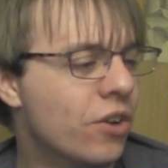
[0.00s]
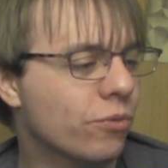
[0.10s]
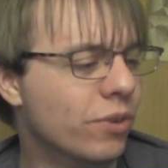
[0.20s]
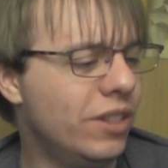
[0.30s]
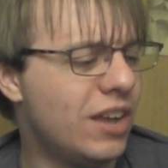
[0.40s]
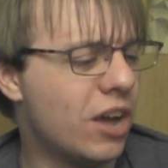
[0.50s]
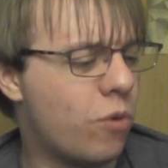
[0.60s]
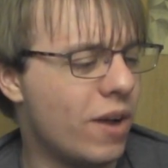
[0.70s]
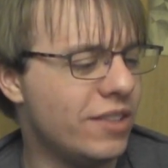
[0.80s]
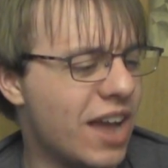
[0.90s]
really
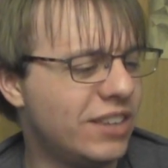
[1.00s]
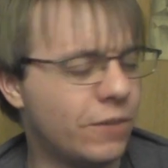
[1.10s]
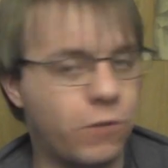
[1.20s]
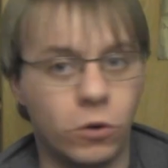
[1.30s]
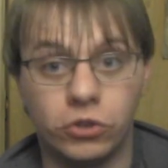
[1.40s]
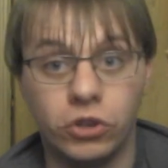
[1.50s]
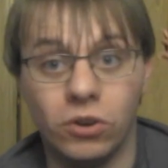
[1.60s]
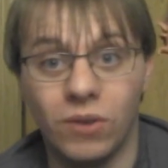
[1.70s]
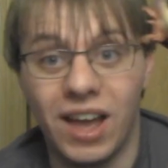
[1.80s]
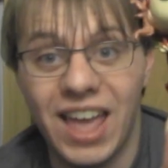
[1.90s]
quite nice for
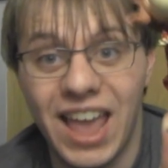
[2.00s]
sure,